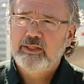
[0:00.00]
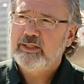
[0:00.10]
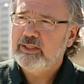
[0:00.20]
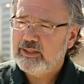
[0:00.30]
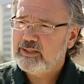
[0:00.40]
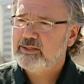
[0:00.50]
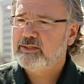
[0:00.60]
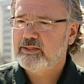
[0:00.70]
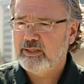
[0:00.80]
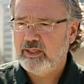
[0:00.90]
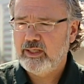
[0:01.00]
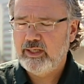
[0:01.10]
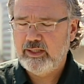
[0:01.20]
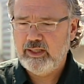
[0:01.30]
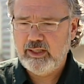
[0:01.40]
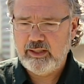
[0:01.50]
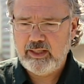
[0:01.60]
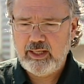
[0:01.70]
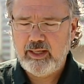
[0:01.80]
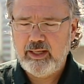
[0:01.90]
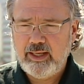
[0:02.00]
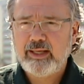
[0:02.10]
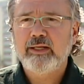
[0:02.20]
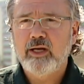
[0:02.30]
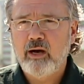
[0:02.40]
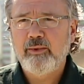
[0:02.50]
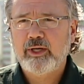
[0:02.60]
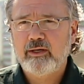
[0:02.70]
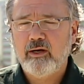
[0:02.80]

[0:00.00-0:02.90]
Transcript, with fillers: It is uh, an, an economic